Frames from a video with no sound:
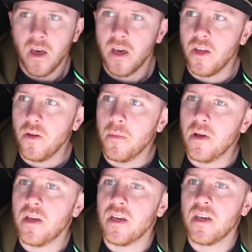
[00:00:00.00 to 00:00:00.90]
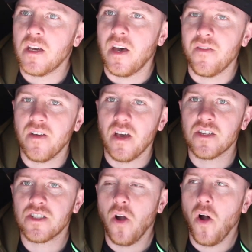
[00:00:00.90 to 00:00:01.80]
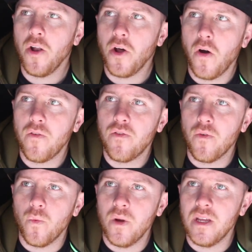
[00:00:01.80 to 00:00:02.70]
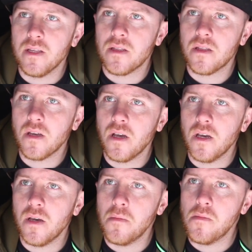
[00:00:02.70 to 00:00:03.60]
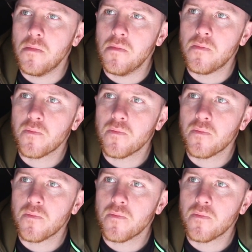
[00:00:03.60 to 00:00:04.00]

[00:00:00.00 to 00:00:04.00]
I started off with a